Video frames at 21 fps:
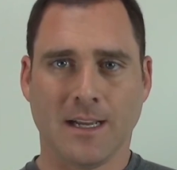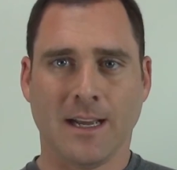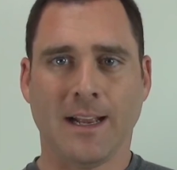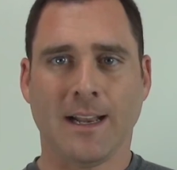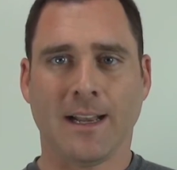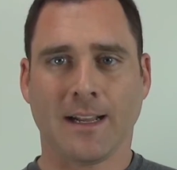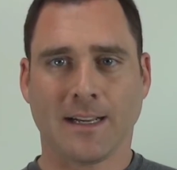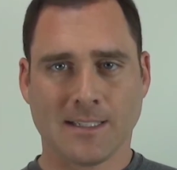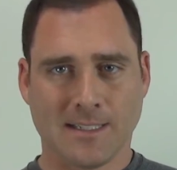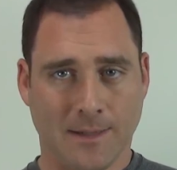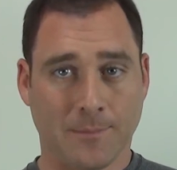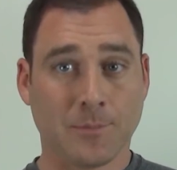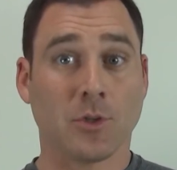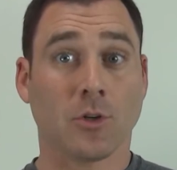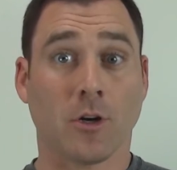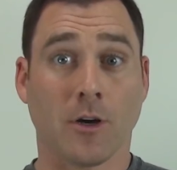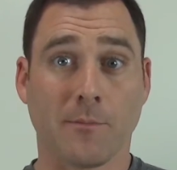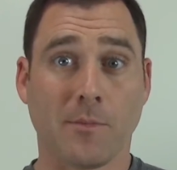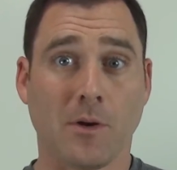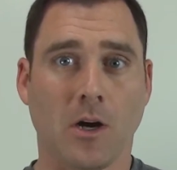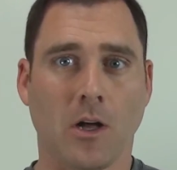and accept our
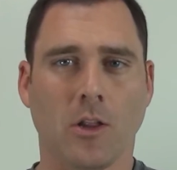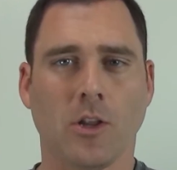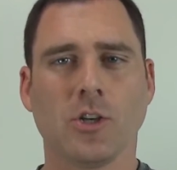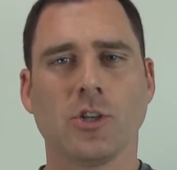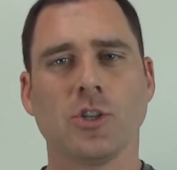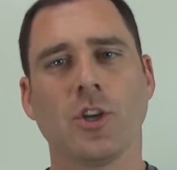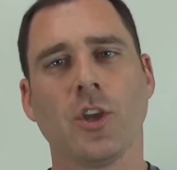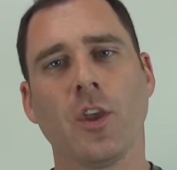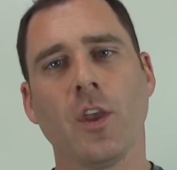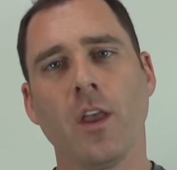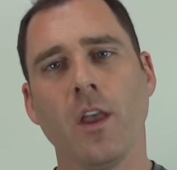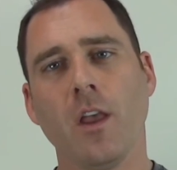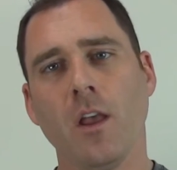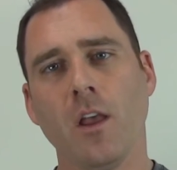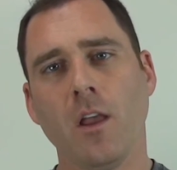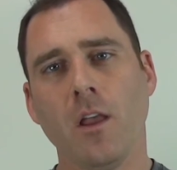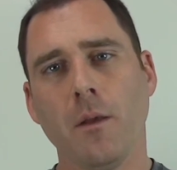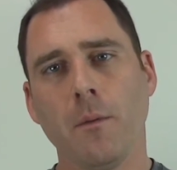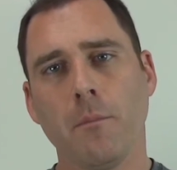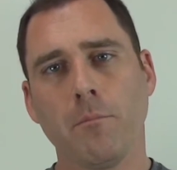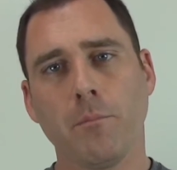apology.
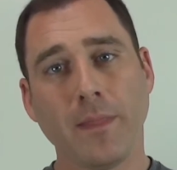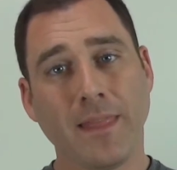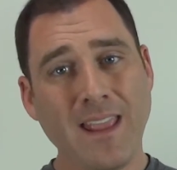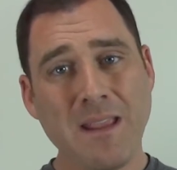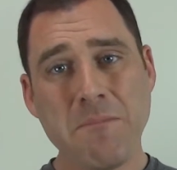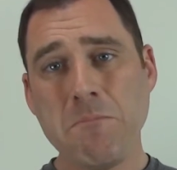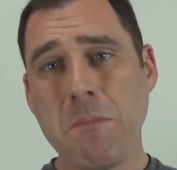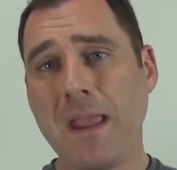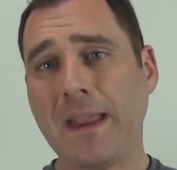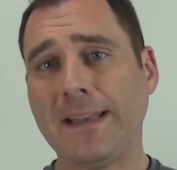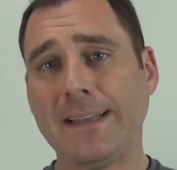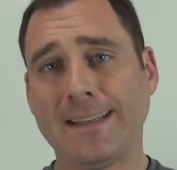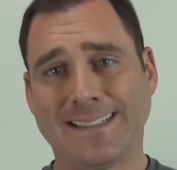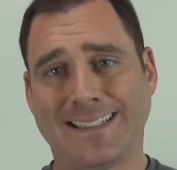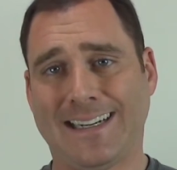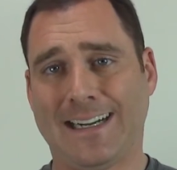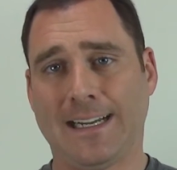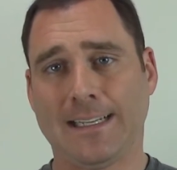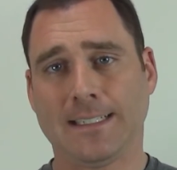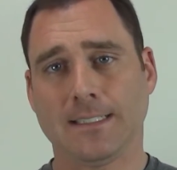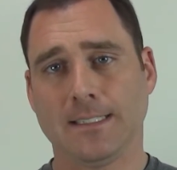But they may
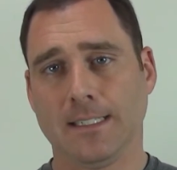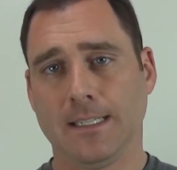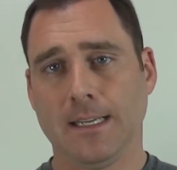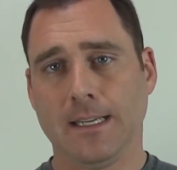not.